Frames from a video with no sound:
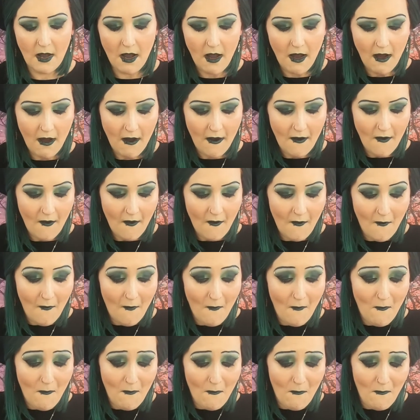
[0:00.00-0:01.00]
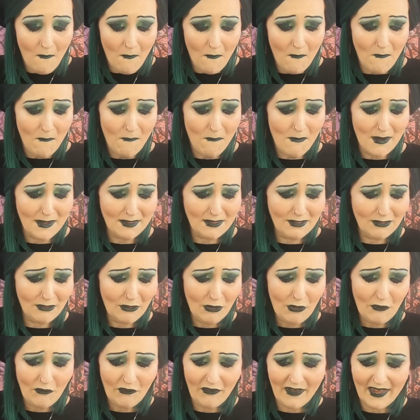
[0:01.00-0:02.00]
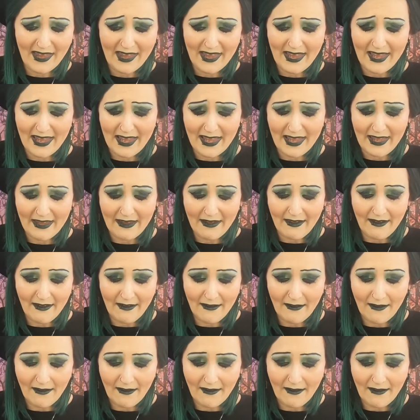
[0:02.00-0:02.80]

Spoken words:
Oh, I love it.